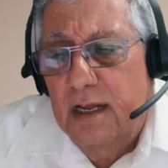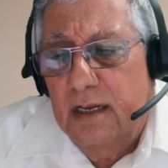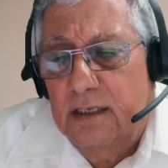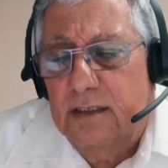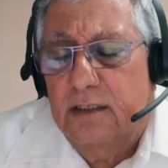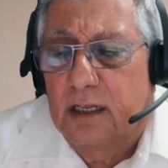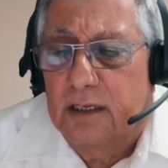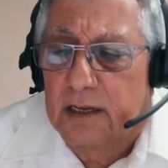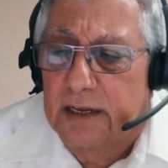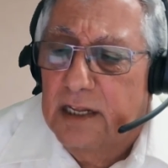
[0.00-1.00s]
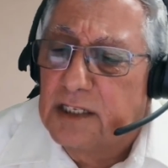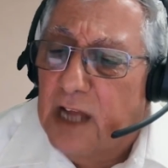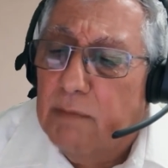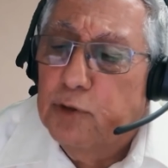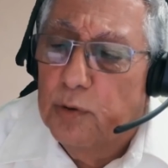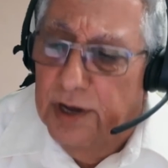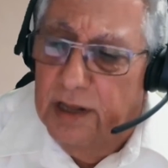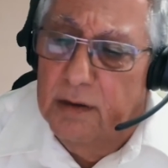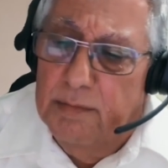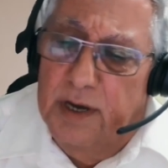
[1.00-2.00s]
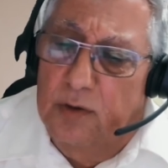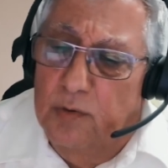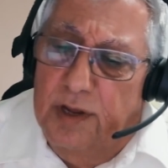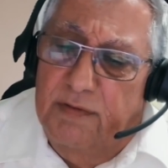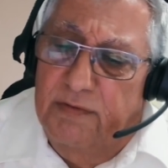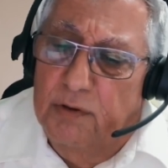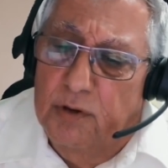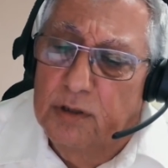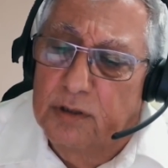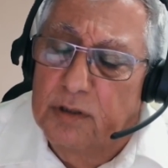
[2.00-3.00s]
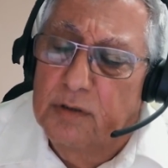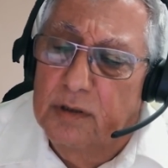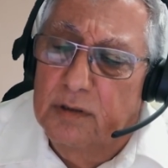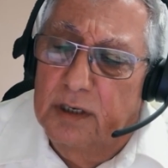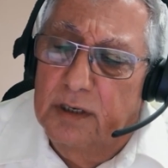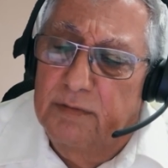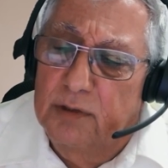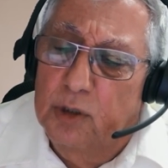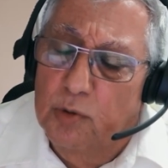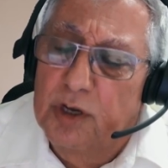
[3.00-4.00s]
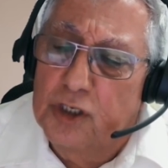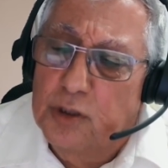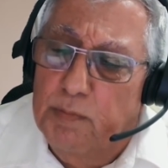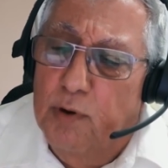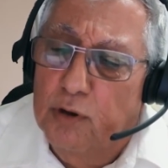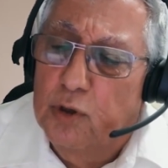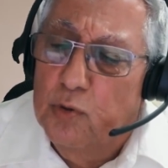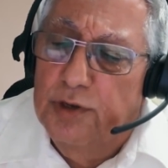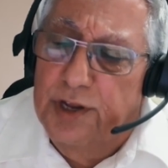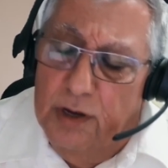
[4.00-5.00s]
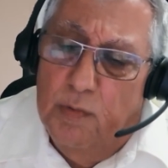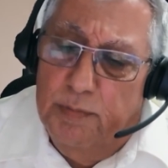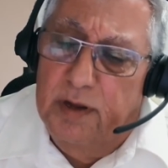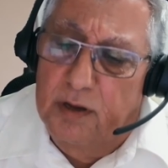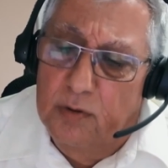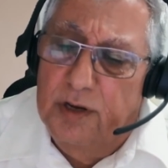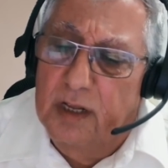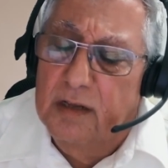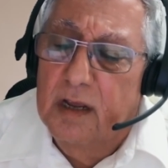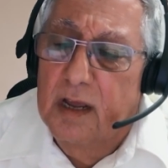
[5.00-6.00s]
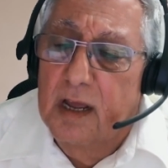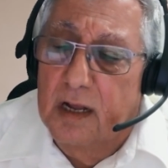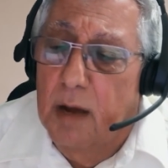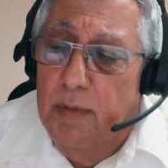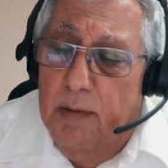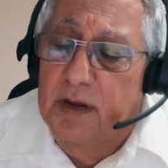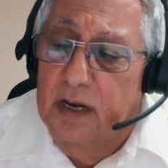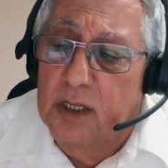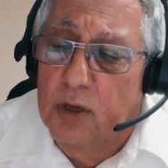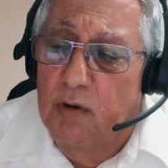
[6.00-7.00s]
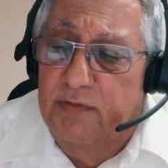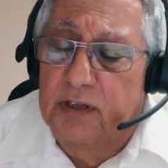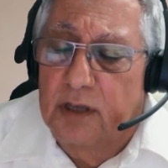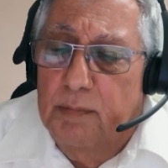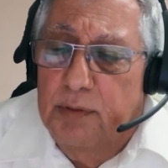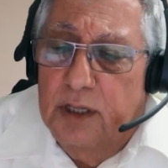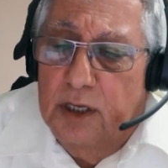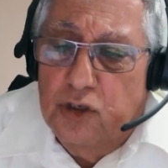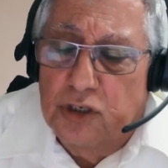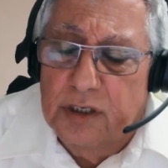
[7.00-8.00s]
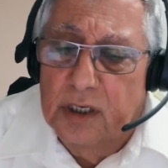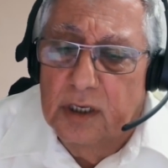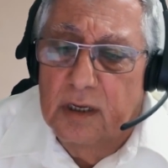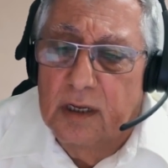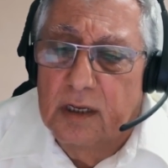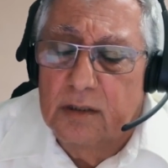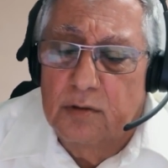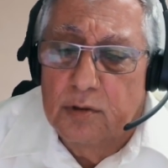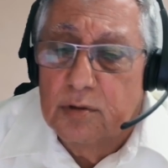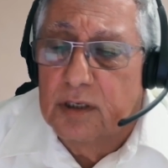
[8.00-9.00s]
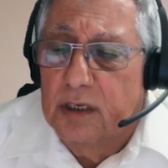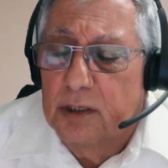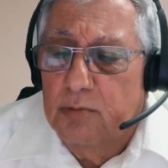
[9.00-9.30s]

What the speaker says: This come together, by the way. If you if really support good AOP, you need capability of interpretation to do that.